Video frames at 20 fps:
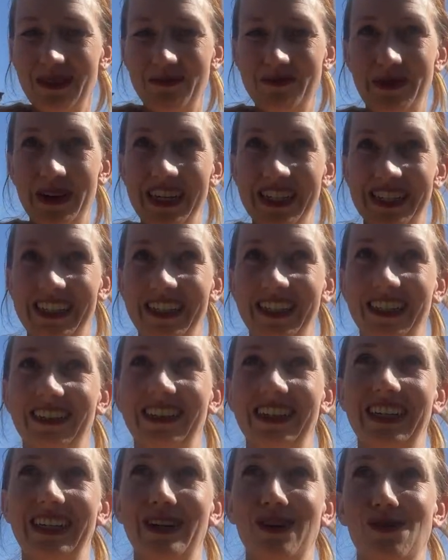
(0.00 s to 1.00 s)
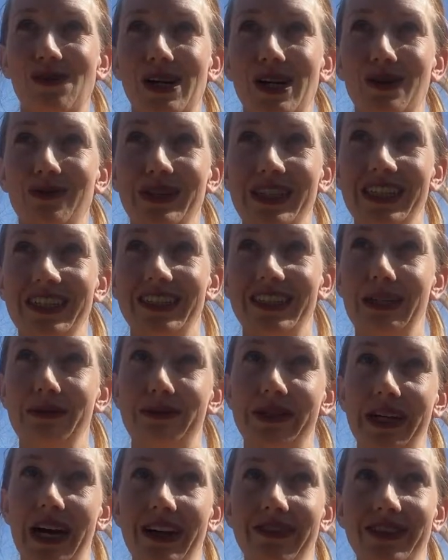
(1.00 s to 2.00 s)
basically where we deep
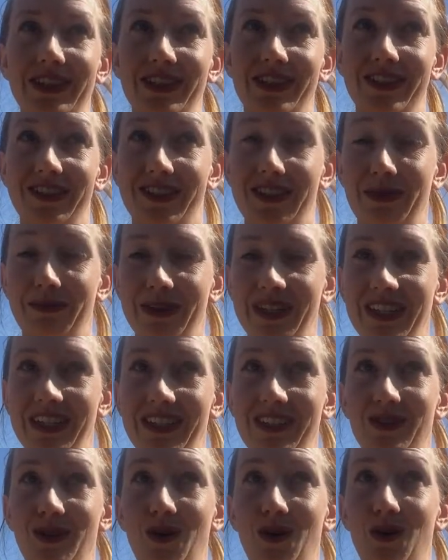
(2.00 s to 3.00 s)
dive into somebody's